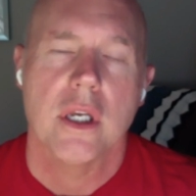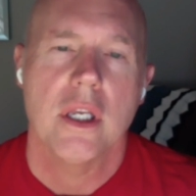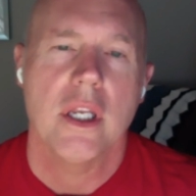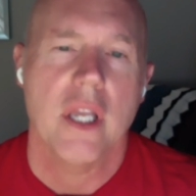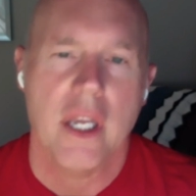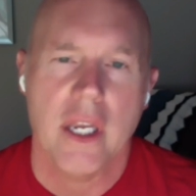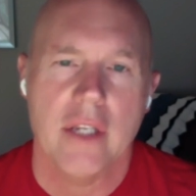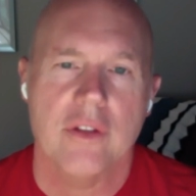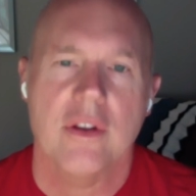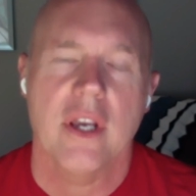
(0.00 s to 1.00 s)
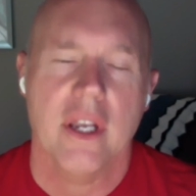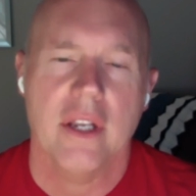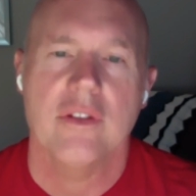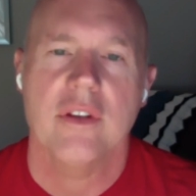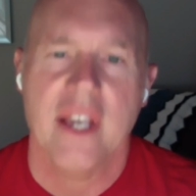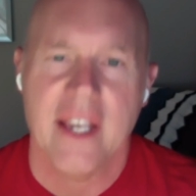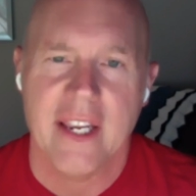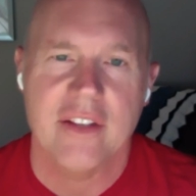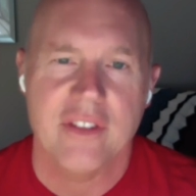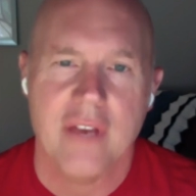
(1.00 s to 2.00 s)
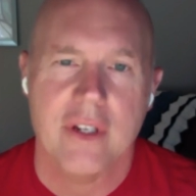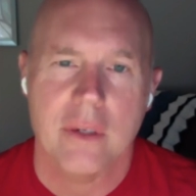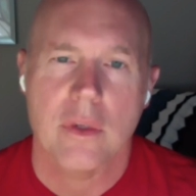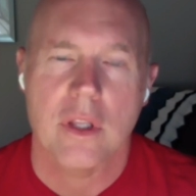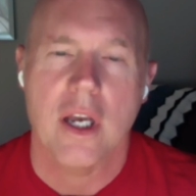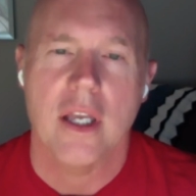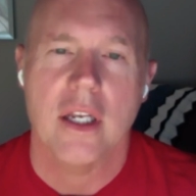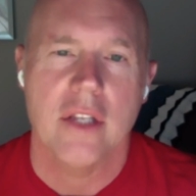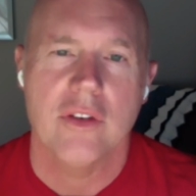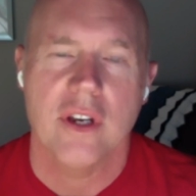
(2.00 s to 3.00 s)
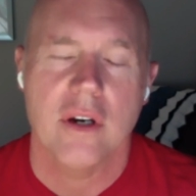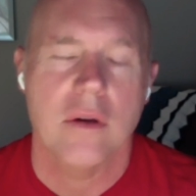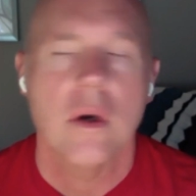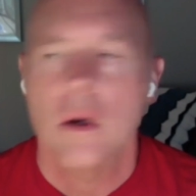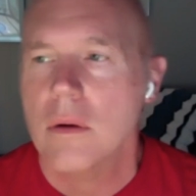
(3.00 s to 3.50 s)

It hates having to rely on Intel